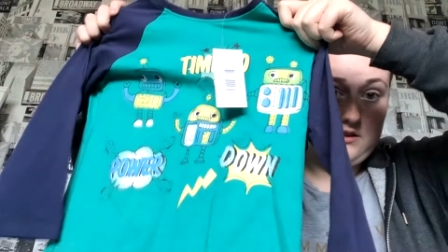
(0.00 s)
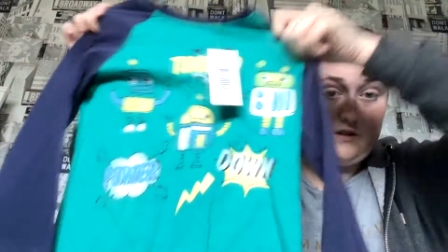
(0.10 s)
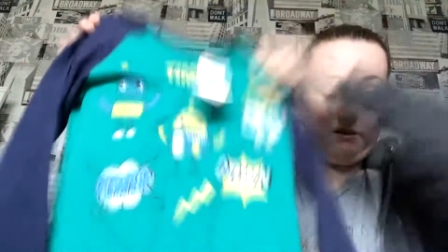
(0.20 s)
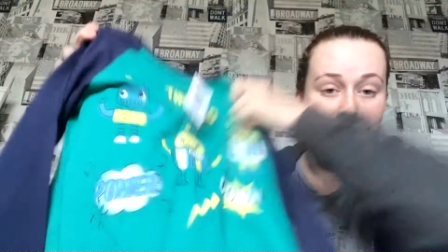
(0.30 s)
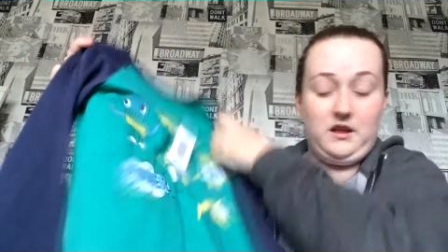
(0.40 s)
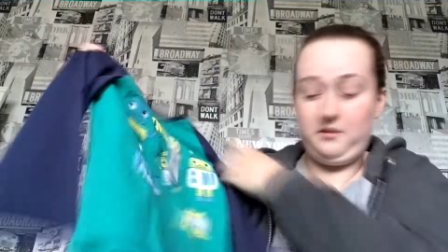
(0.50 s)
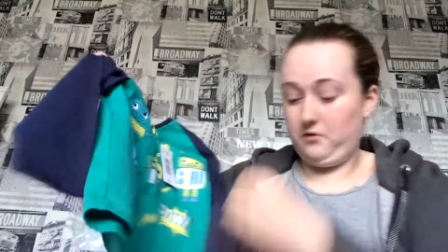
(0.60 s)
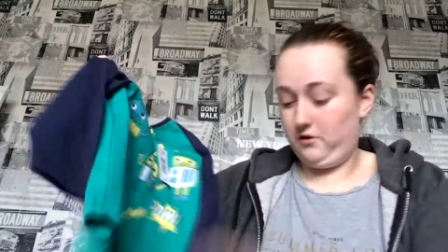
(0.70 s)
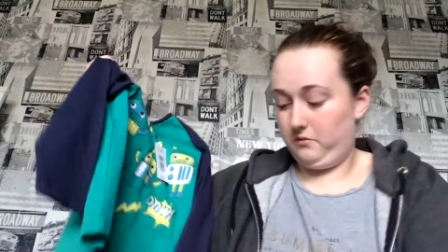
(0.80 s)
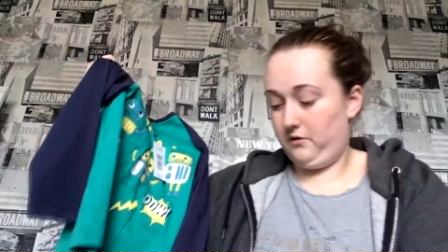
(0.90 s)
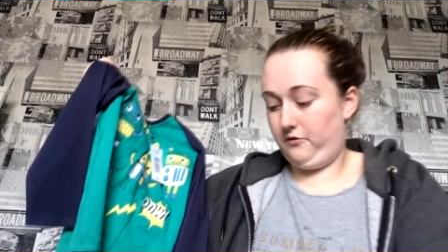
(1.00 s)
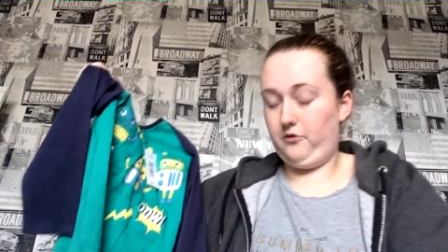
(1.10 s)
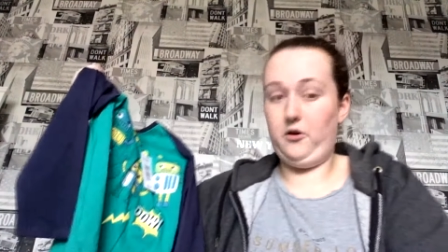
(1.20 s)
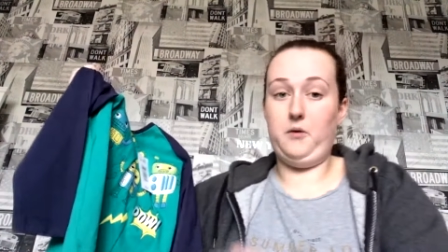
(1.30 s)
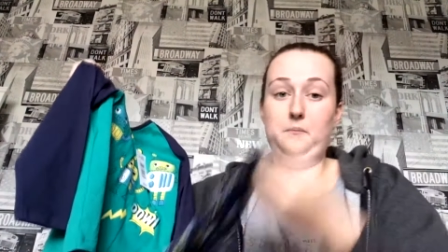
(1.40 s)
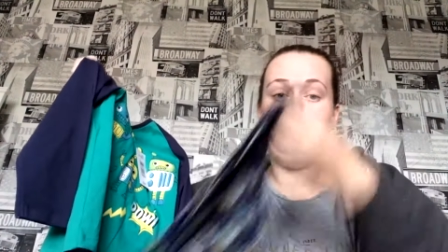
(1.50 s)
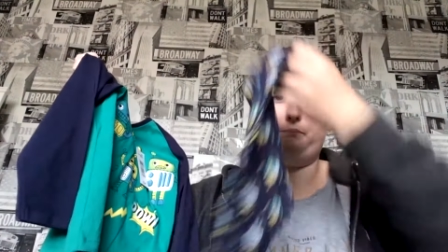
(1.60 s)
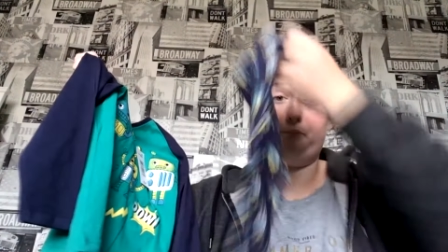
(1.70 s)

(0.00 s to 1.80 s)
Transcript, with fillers: See, these ones were from.